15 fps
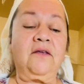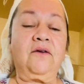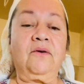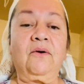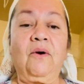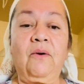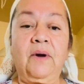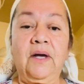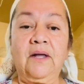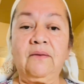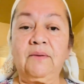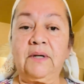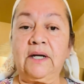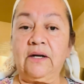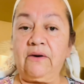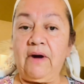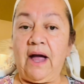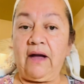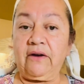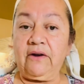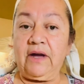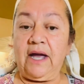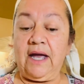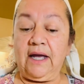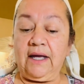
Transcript: you always want to crack your egg